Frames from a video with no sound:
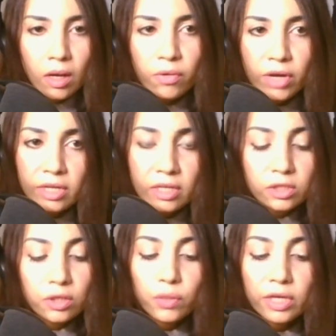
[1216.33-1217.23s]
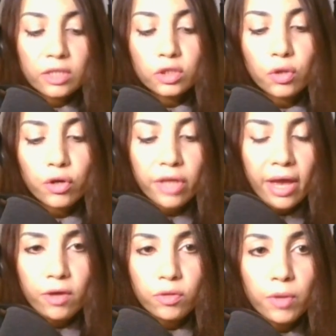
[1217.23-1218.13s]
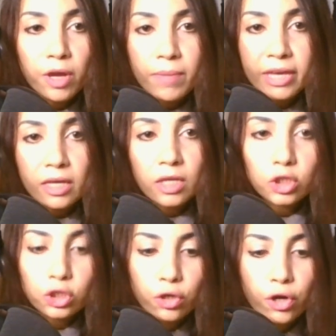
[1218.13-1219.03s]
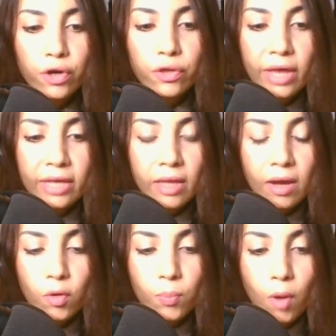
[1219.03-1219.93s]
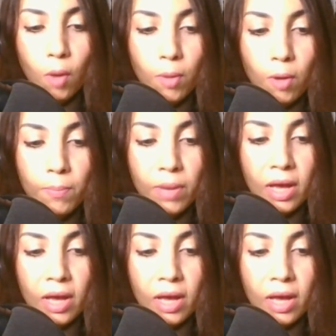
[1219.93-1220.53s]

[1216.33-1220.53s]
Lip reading: Alrighty, so we can start out by making sure that our pop-up